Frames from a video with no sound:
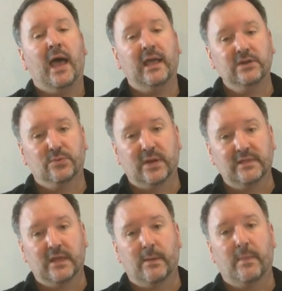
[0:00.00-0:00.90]

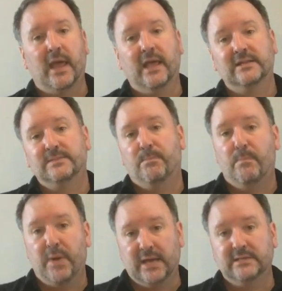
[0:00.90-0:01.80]
hydrate them as
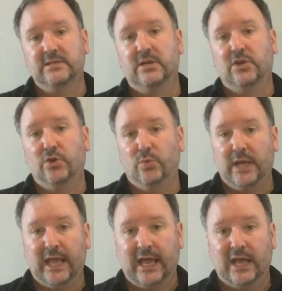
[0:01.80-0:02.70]
best you
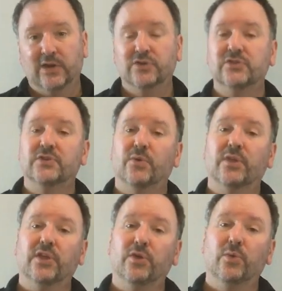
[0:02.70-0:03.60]
can so
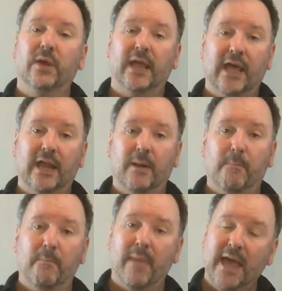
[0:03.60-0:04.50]
that you get
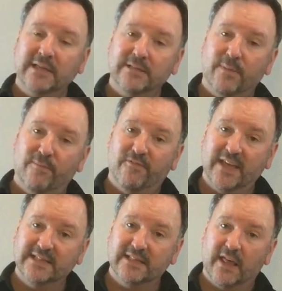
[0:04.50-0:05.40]
maximum
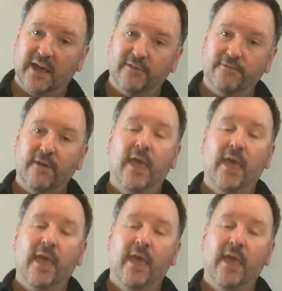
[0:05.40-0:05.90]
base life,